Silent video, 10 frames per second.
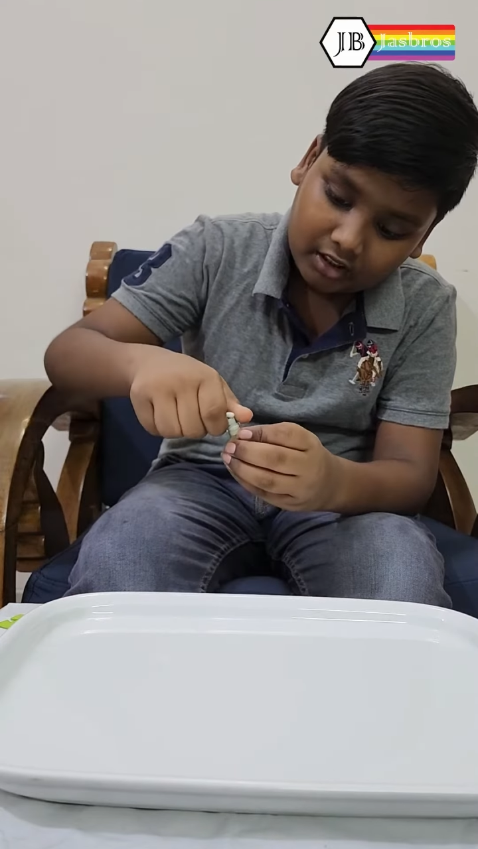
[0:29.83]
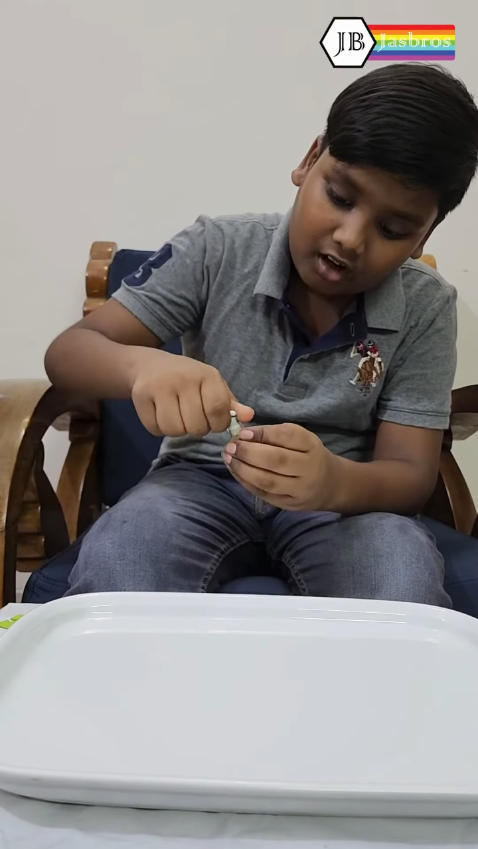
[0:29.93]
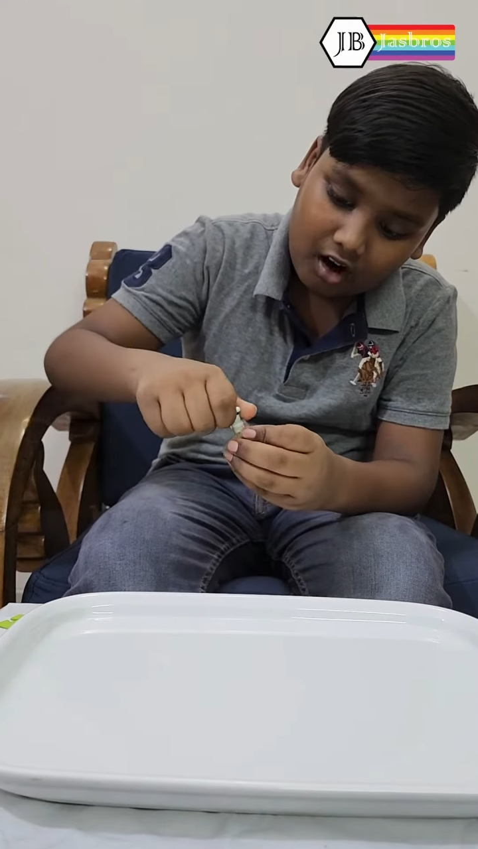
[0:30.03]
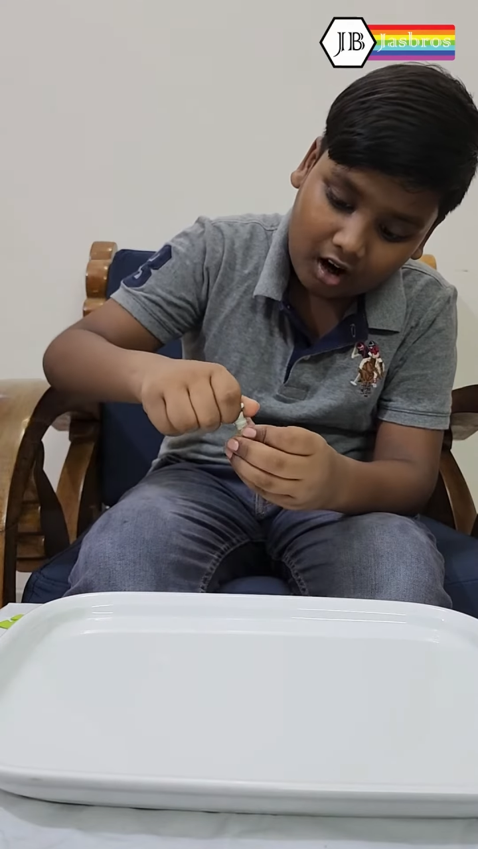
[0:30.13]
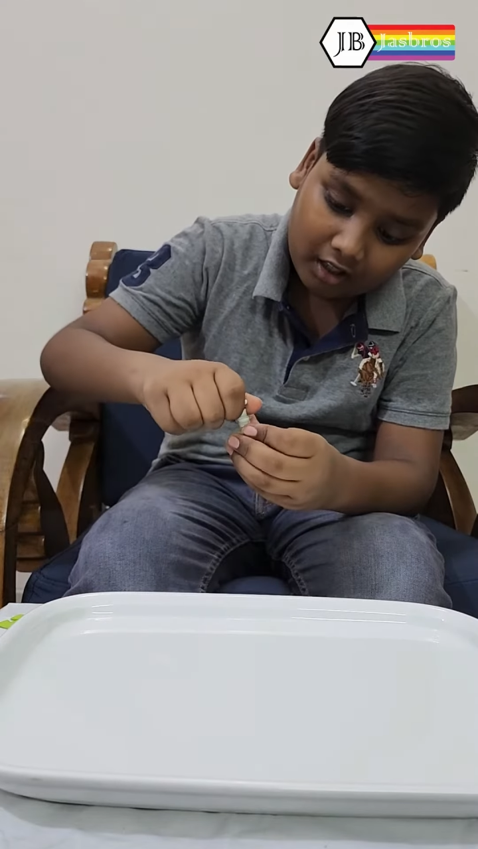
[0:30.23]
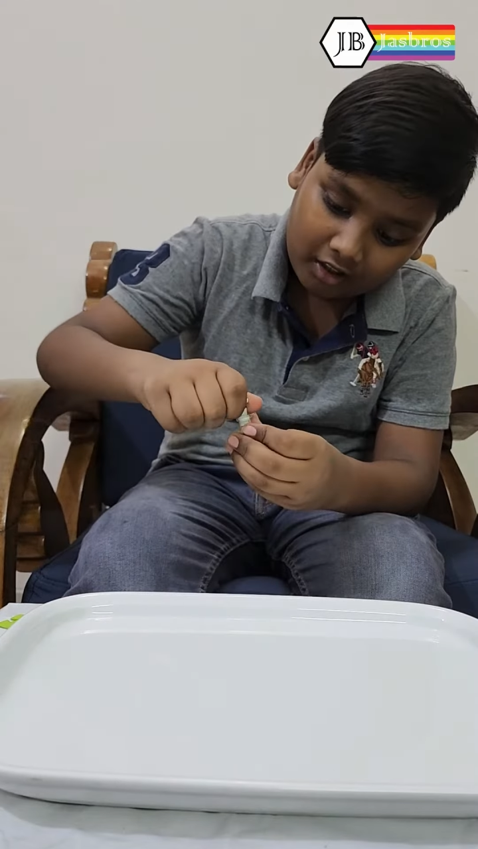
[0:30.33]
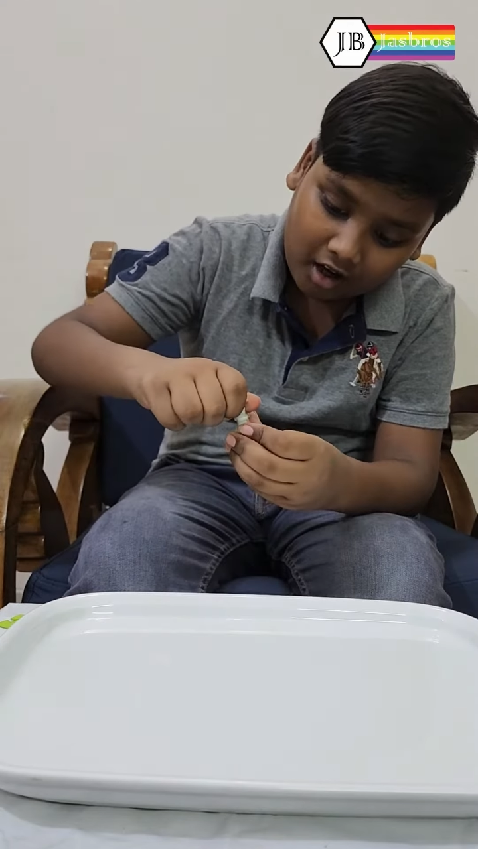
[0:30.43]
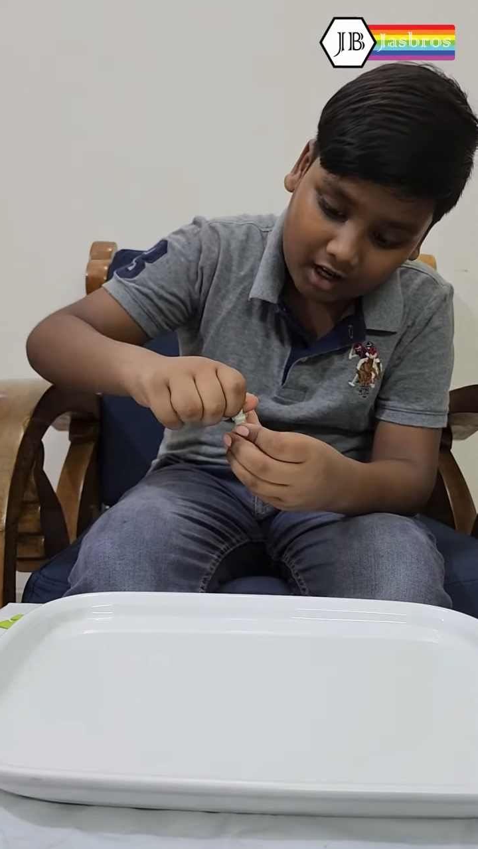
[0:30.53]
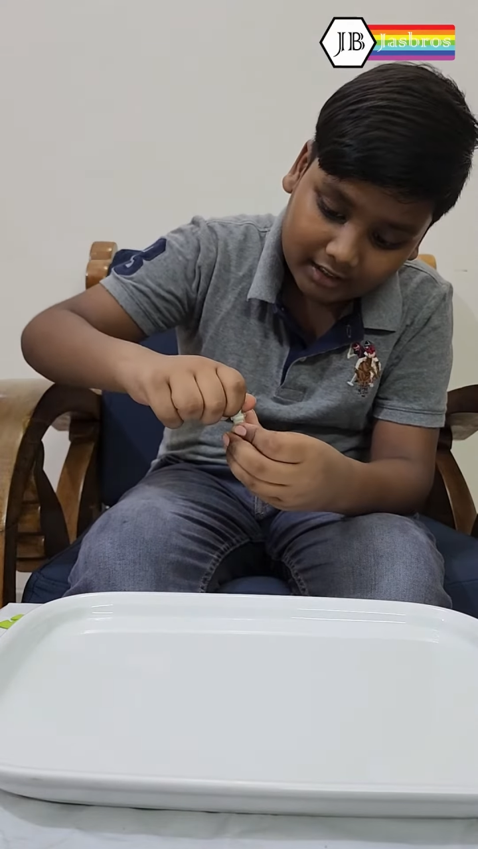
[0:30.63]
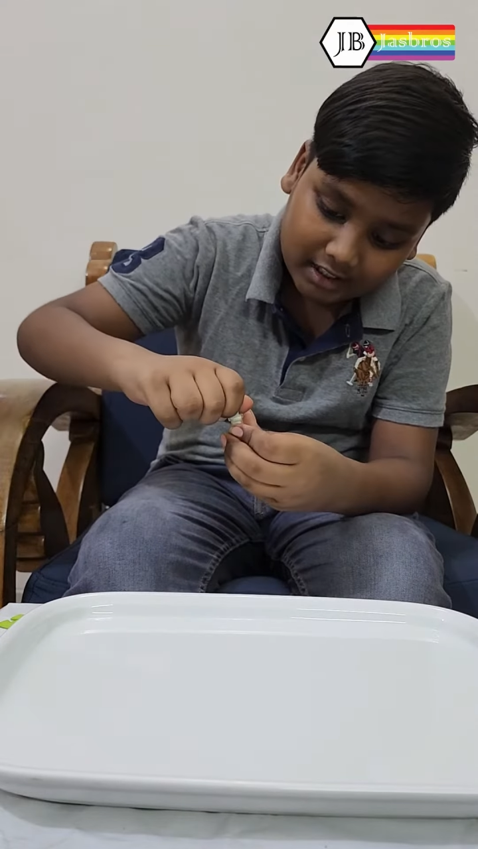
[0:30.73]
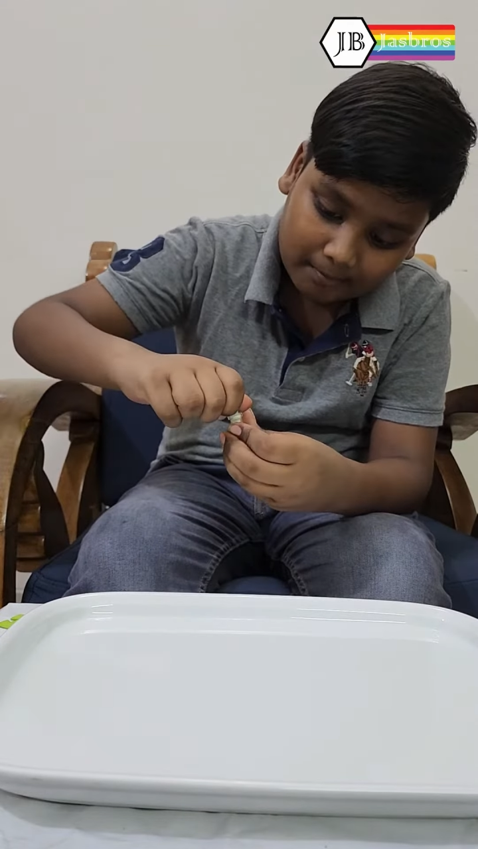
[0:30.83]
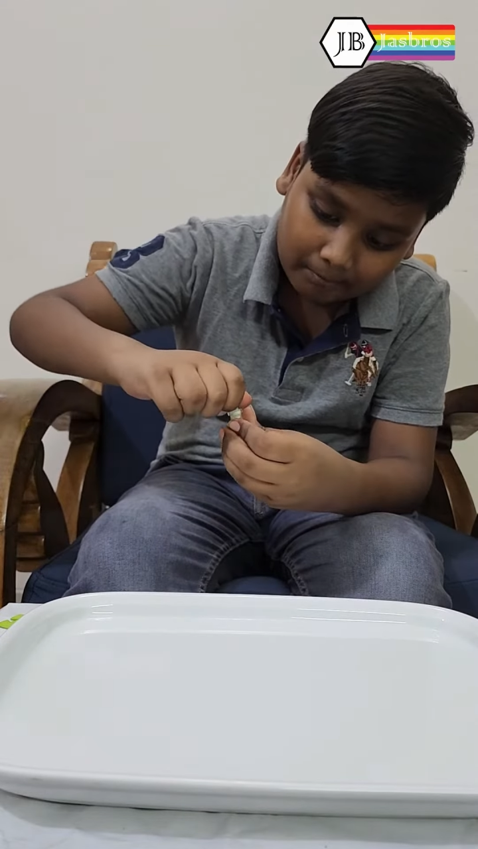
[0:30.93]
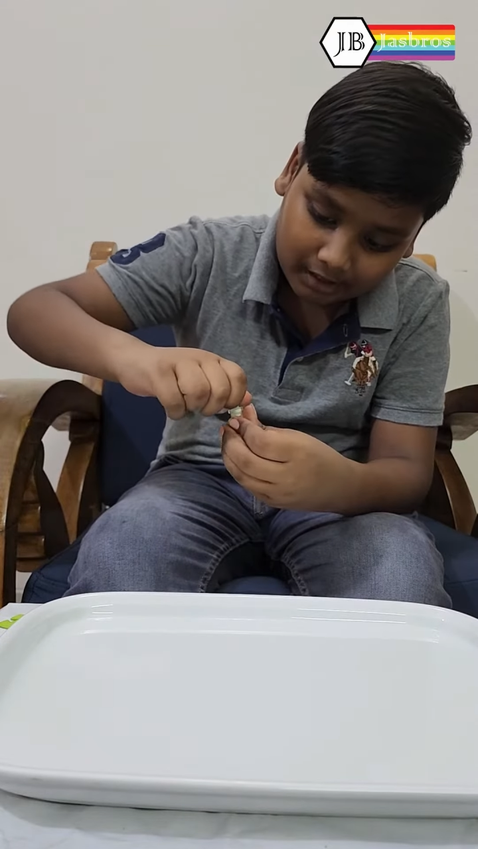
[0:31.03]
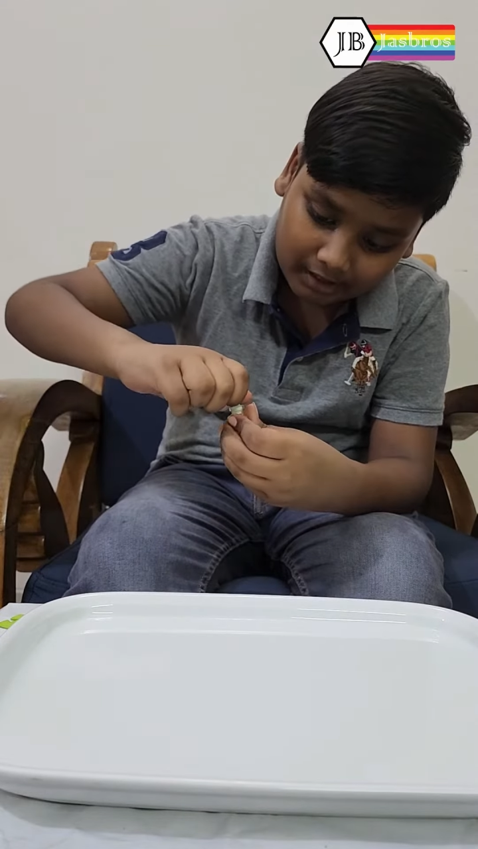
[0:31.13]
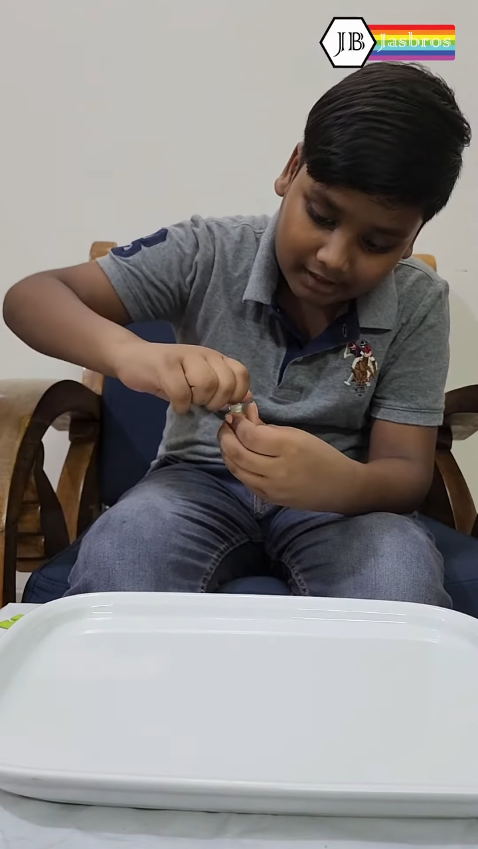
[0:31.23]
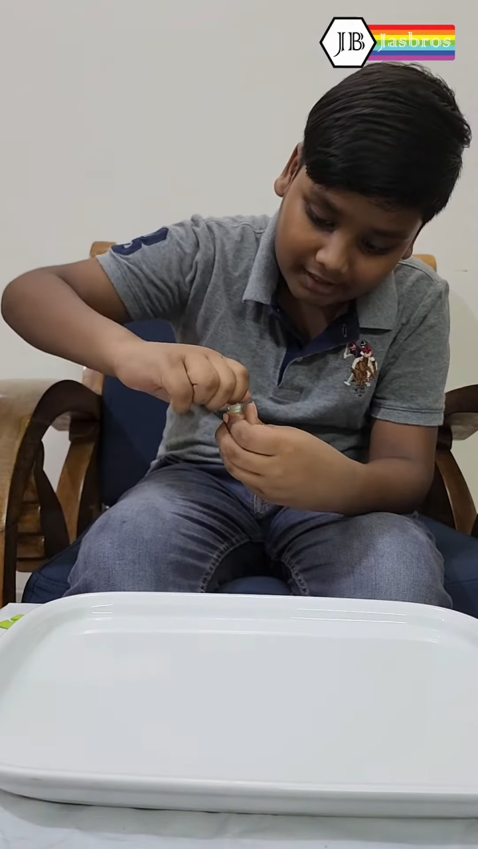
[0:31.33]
our cotton bud